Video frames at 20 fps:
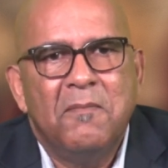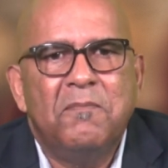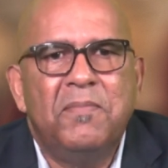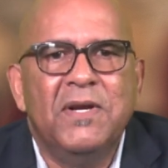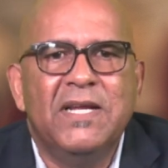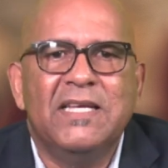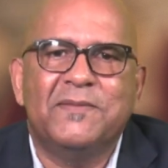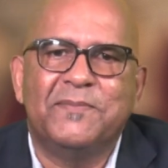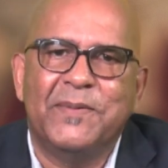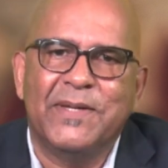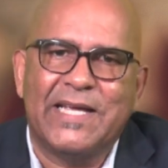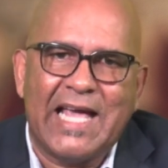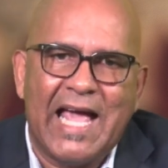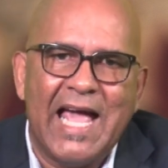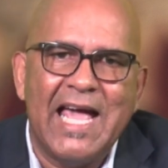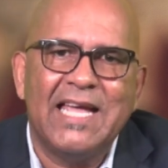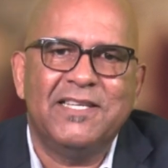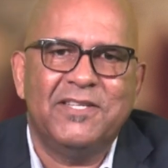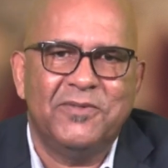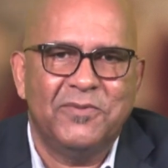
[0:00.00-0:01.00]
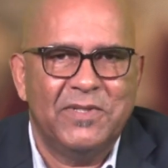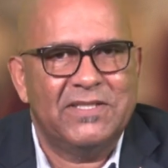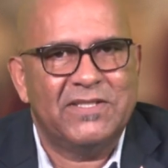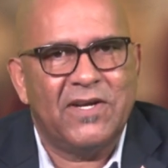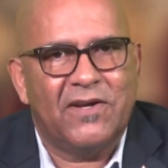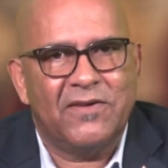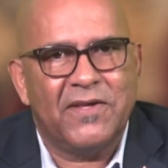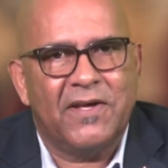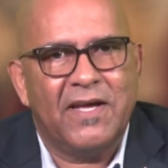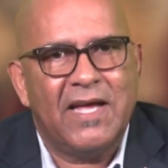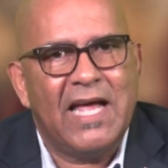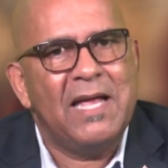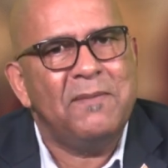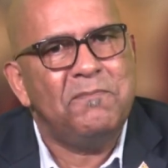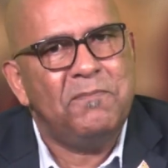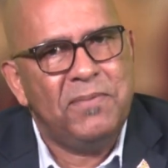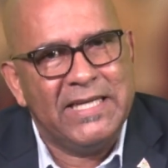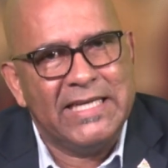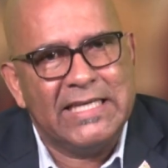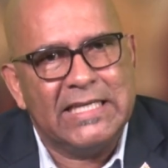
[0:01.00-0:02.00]
please be kind to each other
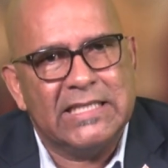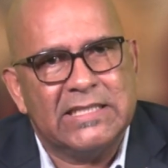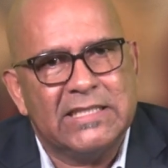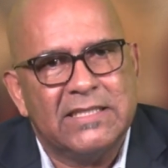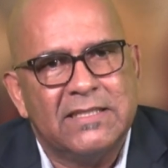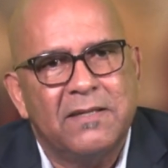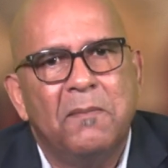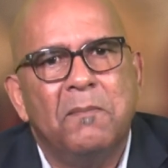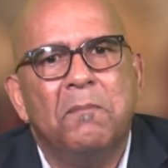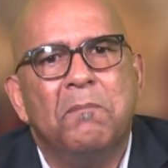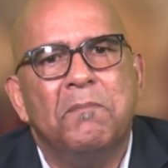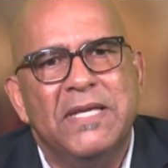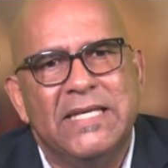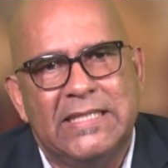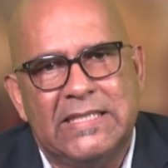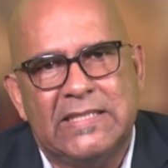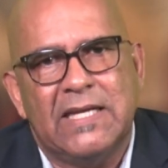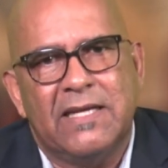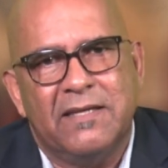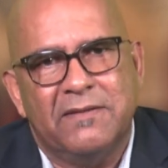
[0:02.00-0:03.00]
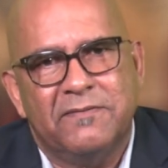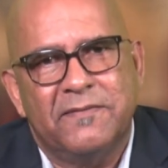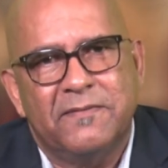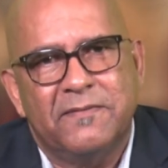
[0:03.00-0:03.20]
and please be safe.